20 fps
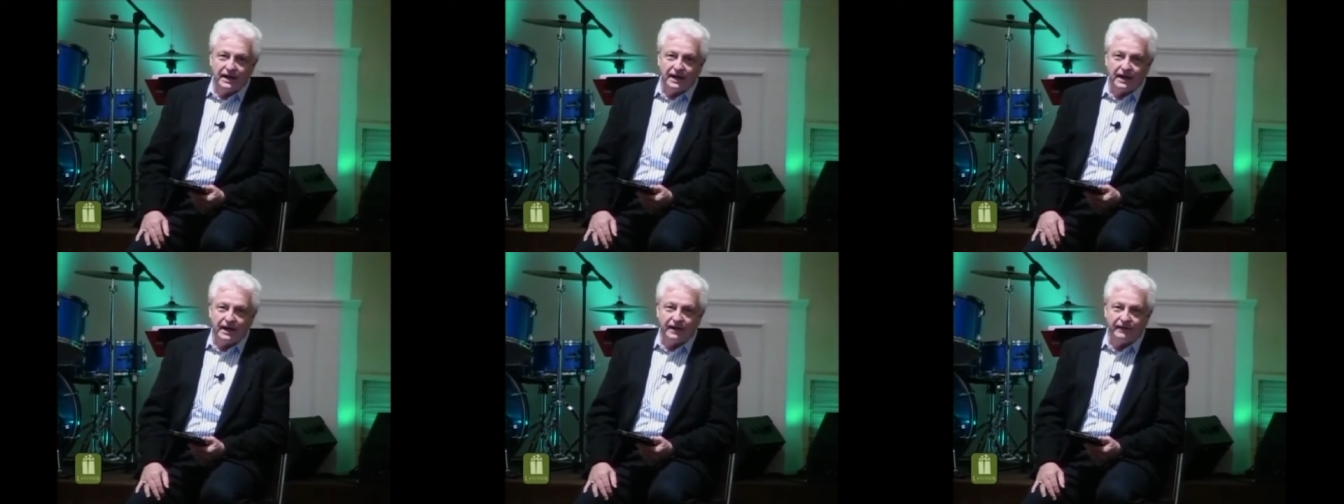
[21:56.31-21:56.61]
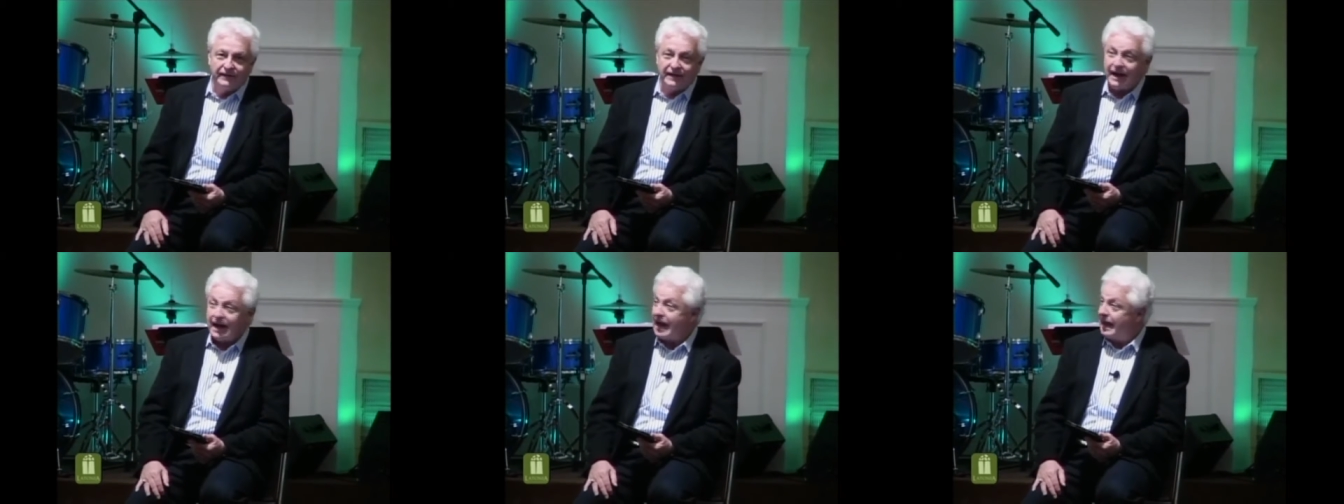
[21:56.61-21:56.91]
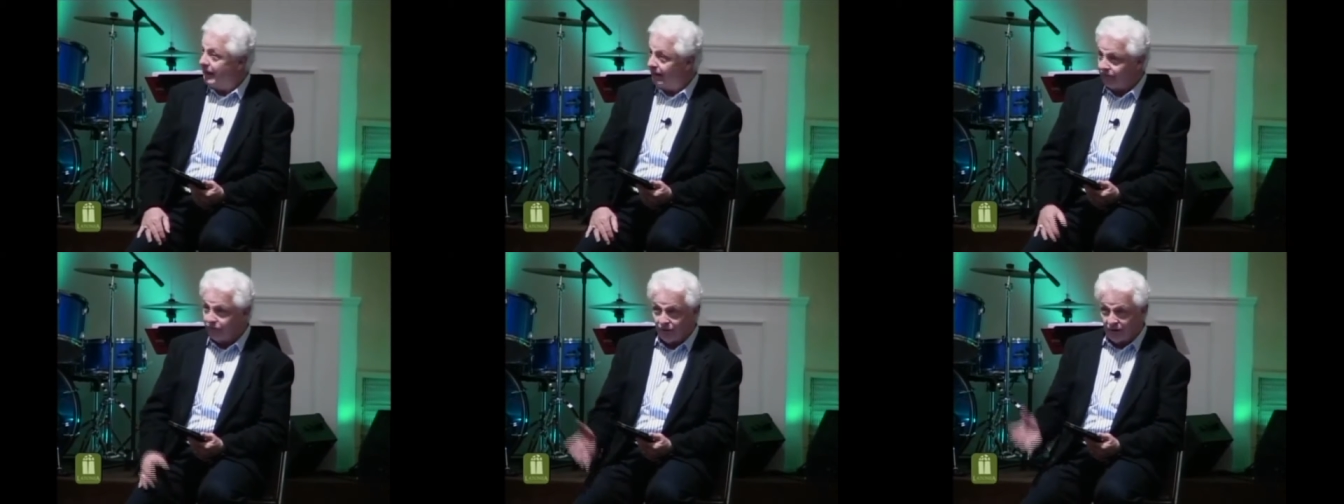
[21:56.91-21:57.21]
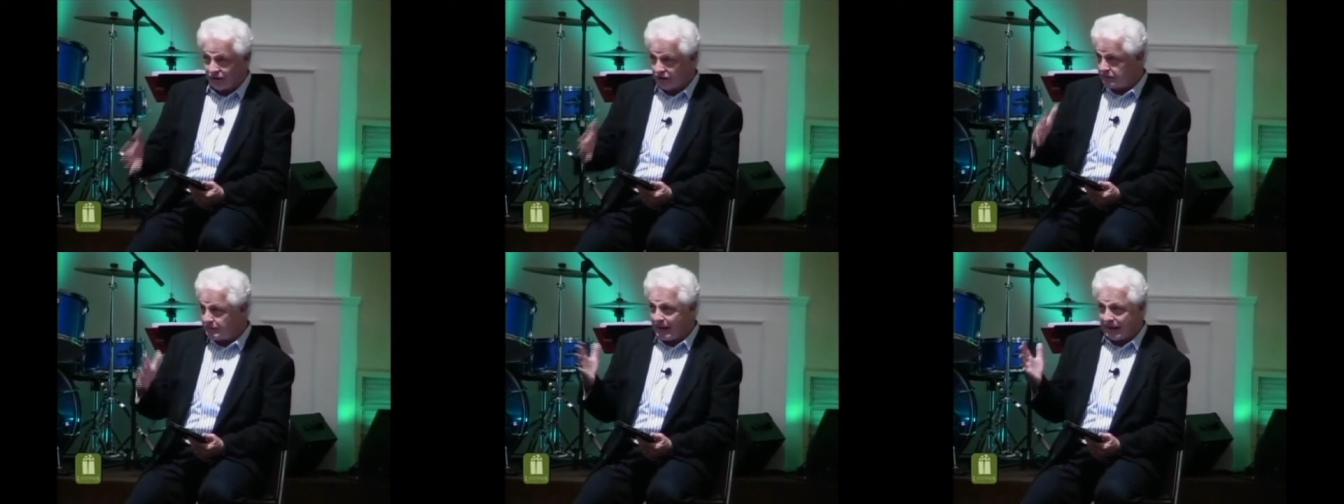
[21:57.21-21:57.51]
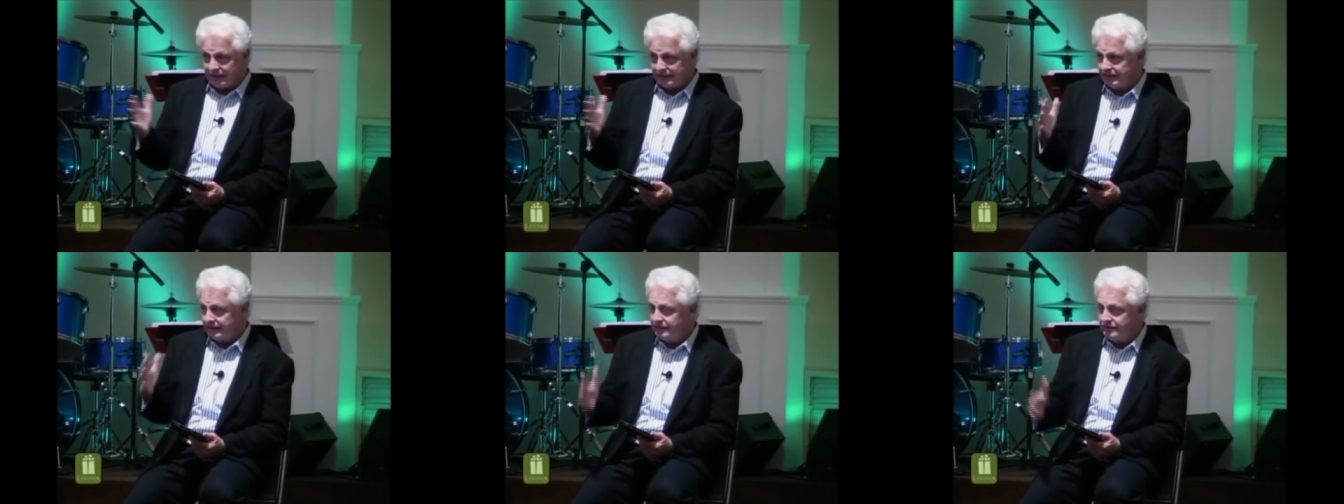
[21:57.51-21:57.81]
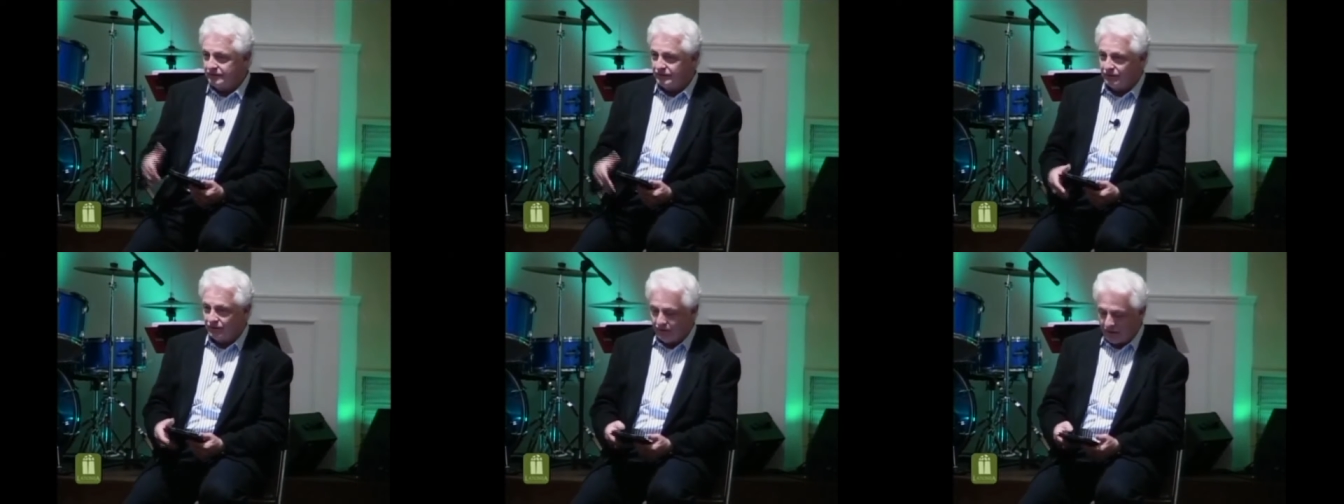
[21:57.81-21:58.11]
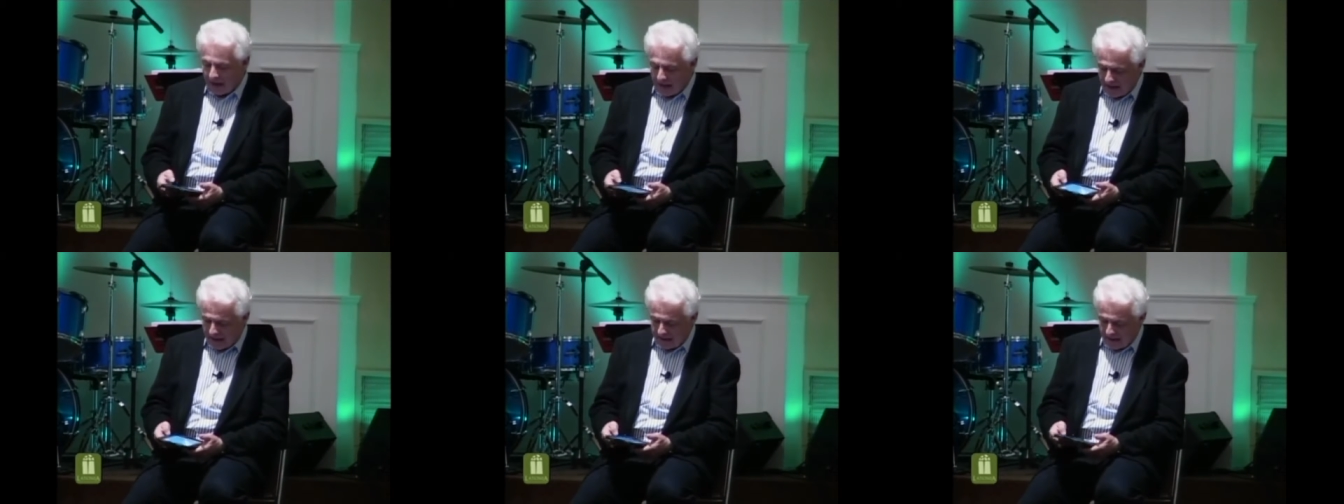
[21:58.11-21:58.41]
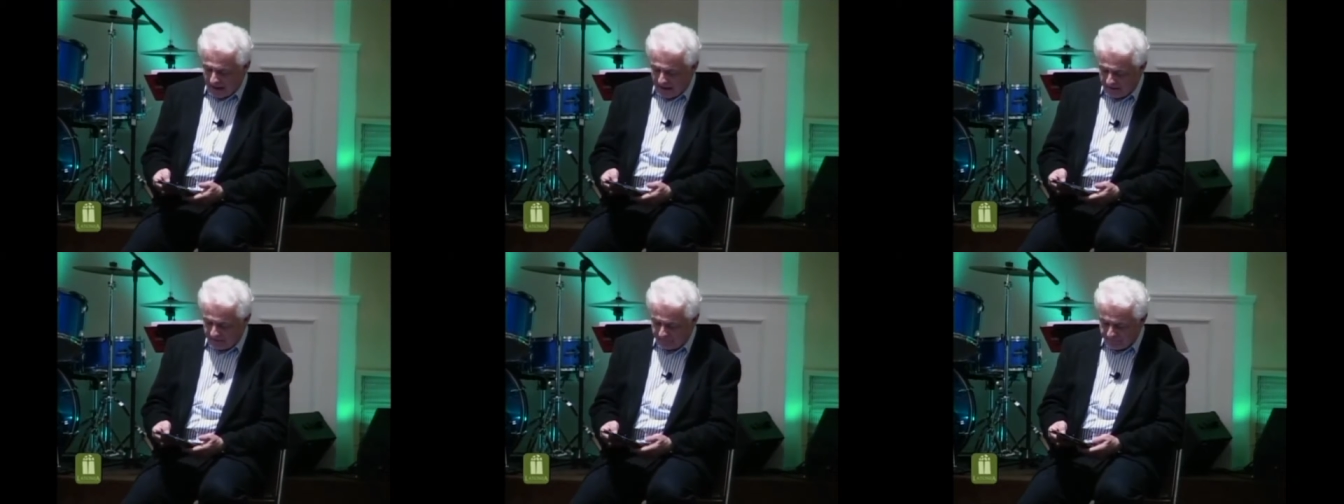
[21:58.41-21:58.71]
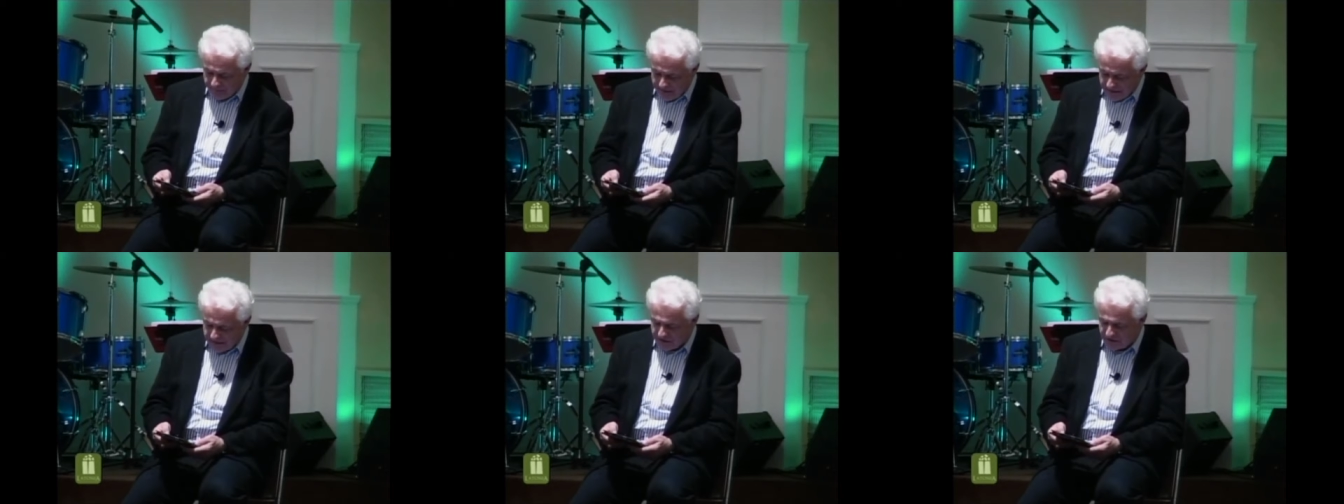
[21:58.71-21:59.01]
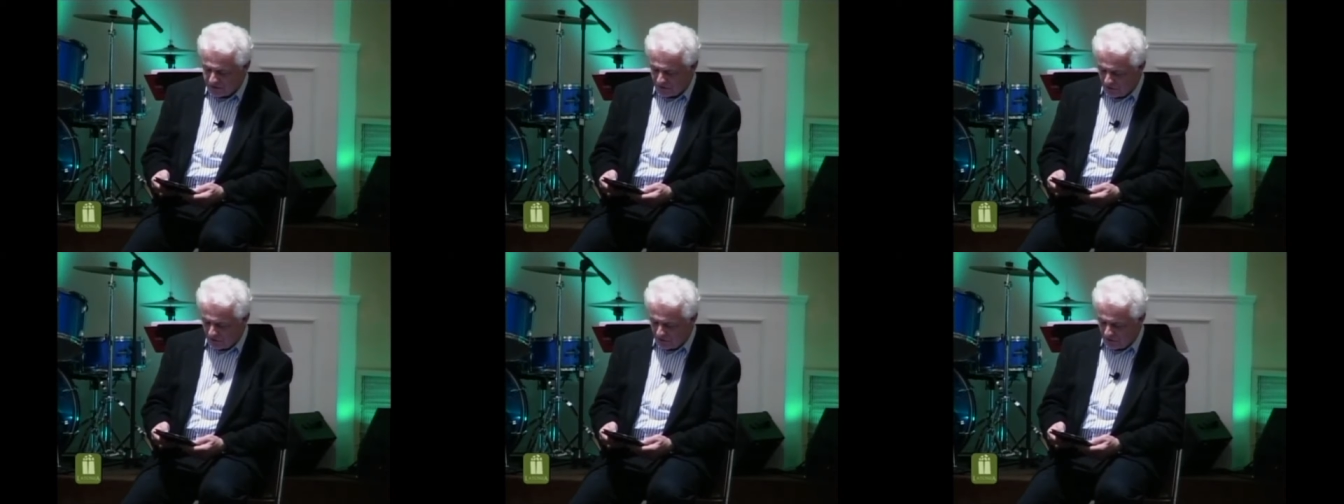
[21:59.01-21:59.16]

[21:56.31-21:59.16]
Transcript: uh, than I ever expected to. I, I missed